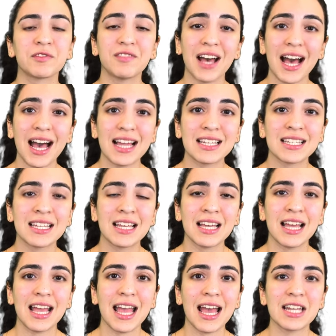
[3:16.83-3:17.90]
fat,
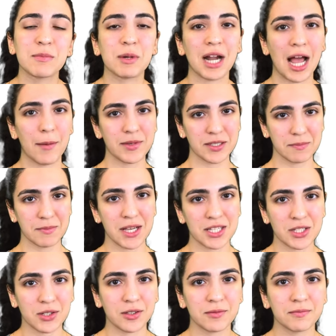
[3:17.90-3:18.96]
and perhaps
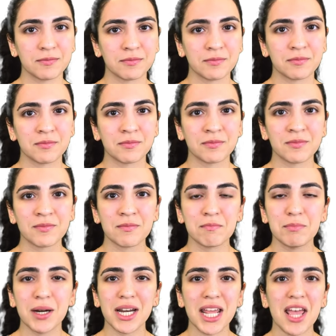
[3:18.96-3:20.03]
muscle.
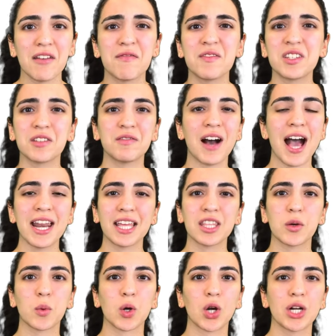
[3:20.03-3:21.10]
But if defining
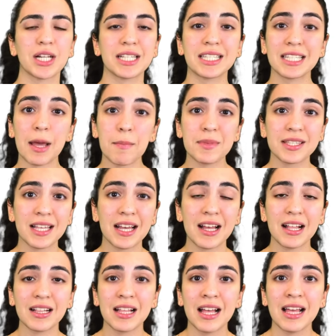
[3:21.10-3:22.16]
the word stem
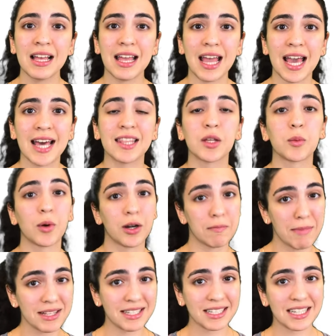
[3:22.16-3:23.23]
cell and the word
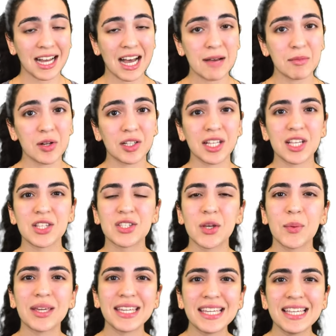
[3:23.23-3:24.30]
mesenchymal is
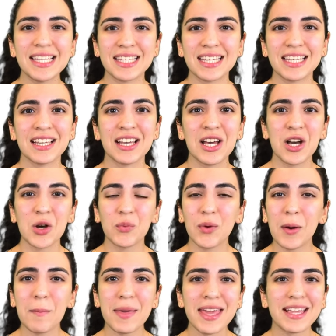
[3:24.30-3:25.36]
so easy,
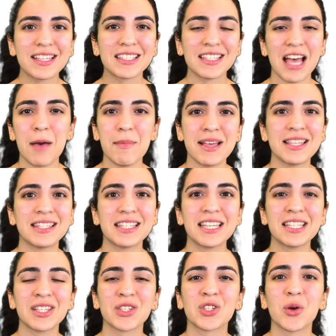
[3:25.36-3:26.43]
what makes M S
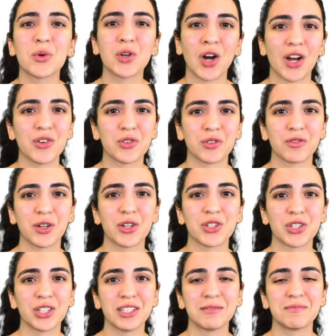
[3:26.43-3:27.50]
Cs so
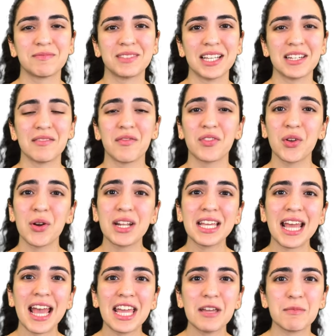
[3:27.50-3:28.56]
controversial that
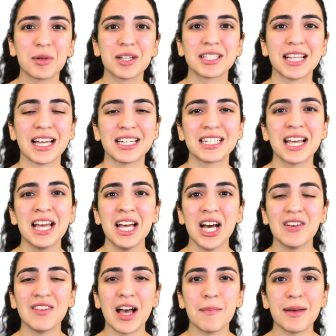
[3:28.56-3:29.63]
thirty-eight percent
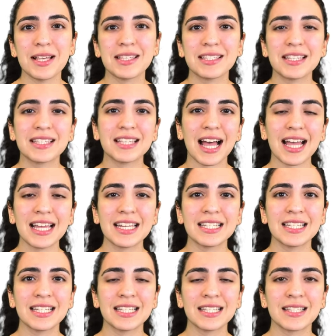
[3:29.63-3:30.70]
of M S C
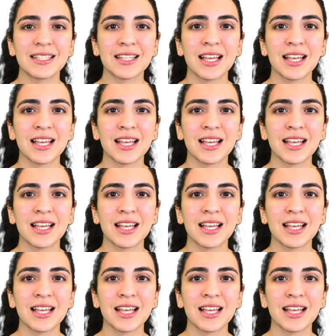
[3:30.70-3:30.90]
scientists